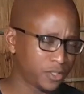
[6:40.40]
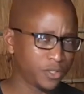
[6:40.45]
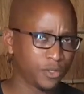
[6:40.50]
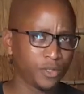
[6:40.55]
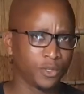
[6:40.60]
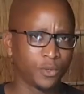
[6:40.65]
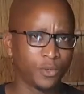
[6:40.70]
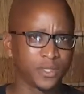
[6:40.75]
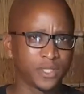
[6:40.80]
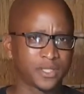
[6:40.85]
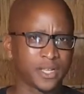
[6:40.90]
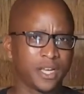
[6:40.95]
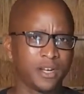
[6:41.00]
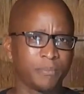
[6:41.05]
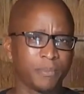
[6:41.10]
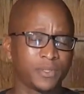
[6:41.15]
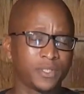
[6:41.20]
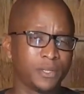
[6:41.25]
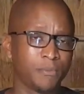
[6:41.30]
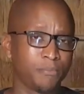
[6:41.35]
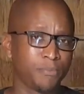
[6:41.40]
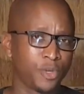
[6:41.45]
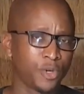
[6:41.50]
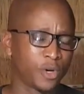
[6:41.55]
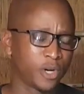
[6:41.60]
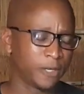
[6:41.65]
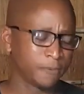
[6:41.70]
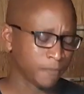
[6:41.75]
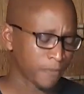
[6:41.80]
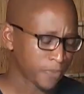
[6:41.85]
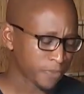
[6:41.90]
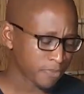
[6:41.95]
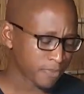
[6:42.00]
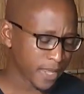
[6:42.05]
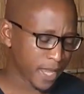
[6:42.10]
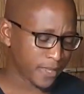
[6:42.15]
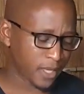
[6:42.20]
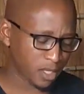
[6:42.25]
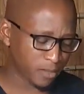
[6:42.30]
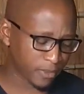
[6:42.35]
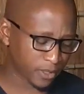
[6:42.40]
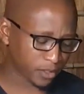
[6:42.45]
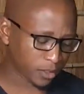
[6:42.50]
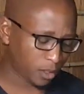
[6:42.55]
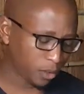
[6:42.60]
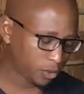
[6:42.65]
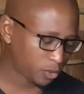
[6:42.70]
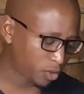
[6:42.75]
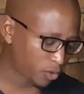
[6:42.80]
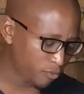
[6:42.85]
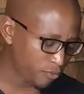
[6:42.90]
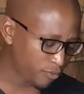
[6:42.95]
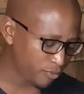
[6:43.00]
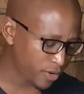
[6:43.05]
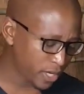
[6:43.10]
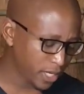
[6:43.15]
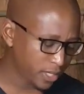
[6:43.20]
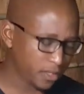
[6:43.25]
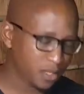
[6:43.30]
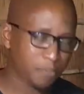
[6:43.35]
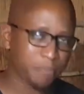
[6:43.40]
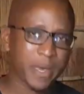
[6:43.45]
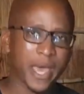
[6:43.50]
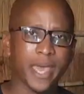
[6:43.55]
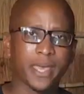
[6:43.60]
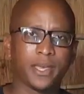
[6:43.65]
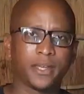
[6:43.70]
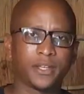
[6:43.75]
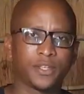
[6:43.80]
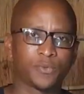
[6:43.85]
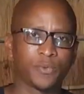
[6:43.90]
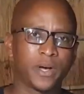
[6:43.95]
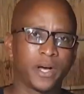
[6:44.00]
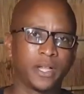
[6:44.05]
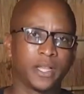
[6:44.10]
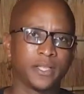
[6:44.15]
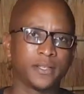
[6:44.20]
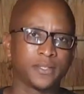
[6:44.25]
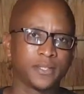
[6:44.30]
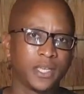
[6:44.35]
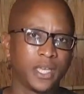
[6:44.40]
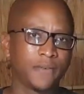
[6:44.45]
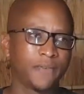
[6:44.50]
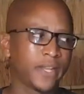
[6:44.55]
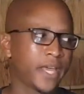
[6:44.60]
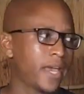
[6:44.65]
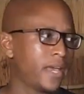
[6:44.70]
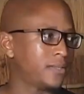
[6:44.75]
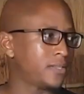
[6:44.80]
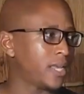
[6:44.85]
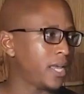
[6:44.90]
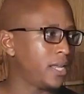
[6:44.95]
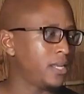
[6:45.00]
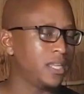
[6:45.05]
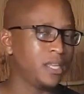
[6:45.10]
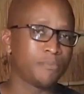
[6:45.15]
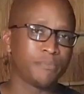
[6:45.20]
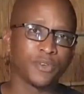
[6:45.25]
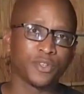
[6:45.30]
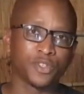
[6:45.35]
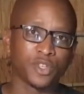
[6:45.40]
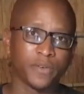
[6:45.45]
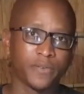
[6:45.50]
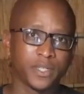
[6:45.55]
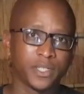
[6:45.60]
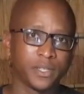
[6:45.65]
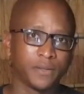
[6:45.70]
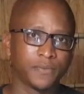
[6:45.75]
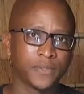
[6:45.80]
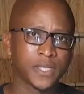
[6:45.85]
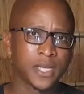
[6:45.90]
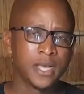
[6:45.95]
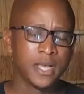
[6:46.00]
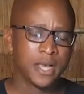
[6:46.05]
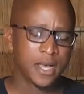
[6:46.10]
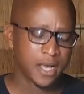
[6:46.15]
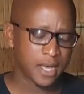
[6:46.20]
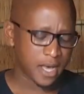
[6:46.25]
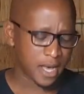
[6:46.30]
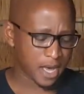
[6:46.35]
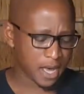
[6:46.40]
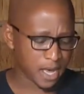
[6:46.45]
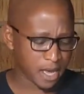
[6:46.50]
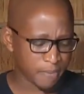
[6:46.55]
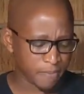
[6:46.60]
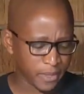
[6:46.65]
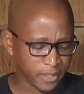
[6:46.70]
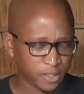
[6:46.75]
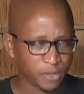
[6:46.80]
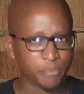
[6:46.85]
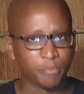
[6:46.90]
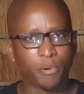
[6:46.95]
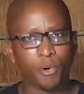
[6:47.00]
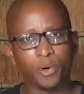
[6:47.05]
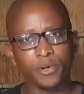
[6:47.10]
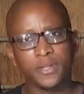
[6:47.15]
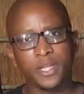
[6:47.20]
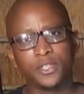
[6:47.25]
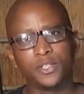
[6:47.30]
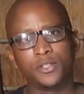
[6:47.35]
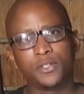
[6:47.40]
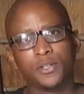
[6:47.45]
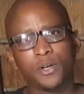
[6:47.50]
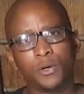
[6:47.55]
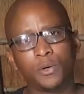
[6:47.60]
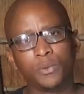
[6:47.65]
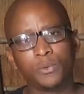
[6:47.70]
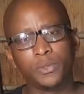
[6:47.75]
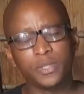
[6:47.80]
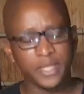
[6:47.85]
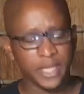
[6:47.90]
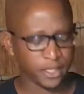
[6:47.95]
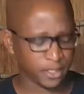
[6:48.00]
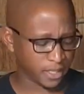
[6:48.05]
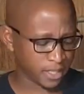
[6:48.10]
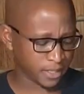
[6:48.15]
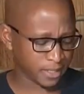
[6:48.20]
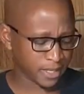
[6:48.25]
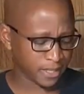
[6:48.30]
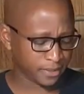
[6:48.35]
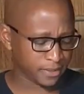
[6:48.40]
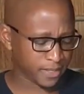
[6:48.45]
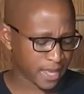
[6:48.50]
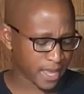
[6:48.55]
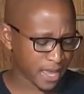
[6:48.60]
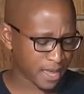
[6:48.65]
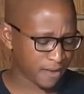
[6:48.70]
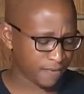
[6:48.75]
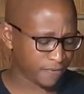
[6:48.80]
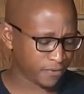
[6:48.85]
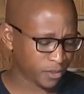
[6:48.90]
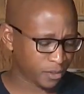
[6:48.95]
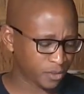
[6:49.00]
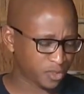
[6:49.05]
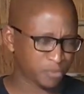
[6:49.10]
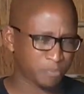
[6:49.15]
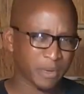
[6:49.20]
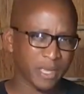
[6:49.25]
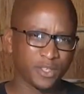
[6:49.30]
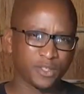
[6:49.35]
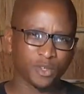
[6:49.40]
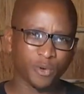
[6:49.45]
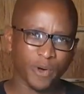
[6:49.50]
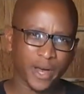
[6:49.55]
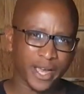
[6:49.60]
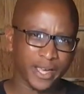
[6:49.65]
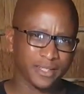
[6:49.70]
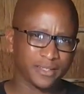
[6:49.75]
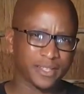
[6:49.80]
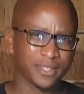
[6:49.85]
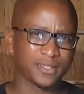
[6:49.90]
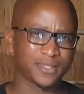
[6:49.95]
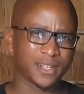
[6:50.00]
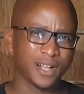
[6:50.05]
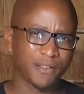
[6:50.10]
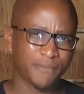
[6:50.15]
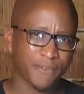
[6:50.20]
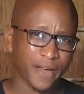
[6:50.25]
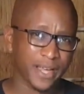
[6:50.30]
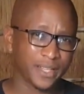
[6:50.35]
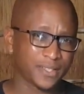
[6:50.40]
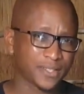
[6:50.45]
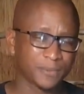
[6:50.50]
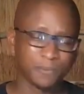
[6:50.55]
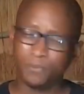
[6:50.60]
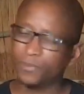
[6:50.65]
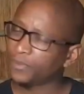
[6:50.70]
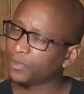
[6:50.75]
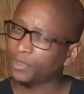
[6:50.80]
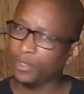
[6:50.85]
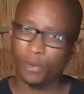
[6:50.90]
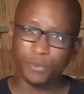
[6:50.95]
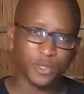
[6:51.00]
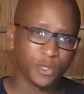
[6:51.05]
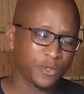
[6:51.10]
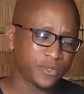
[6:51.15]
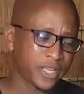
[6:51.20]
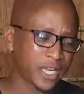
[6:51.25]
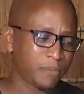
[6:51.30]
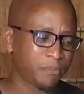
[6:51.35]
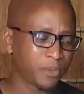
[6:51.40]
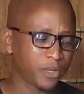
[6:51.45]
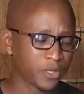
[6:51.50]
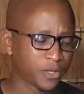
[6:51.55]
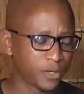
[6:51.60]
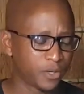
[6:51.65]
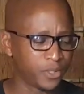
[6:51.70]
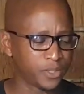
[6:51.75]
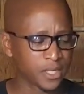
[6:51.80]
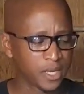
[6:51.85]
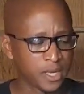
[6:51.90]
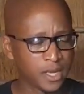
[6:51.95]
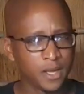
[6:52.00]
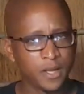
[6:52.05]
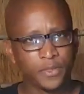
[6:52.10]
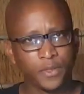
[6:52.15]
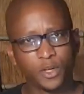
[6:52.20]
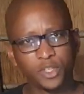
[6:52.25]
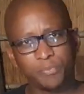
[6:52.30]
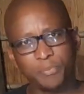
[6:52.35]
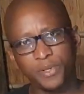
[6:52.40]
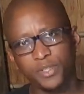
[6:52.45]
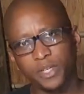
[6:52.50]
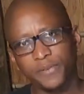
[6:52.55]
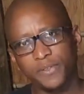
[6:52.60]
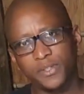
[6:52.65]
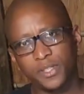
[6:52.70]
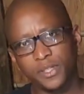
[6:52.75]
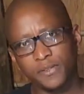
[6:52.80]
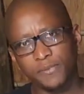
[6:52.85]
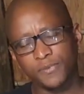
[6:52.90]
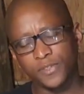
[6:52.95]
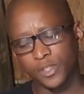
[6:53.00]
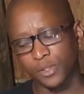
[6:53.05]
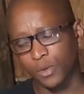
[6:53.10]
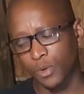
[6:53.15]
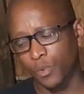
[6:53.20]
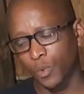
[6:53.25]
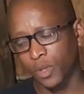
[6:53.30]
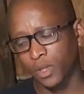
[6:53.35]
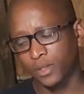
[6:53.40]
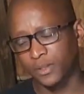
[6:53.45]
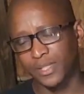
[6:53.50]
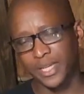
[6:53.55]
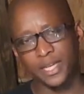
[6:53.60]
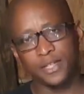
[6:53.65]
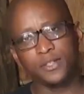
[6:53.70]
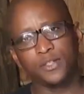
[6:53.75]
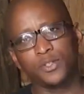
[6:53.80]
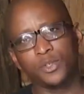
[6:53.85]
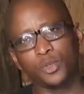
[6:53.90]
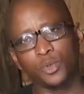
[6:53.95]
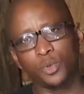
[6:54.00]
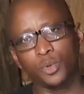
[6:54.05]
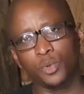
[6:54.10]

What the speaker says: you use is 100% pure. And then you must also read the packet as well and see if it has any preservatives. It's important that it doesn't have those benzoites and sulfites. Don't use that, because those preservatives will tend to,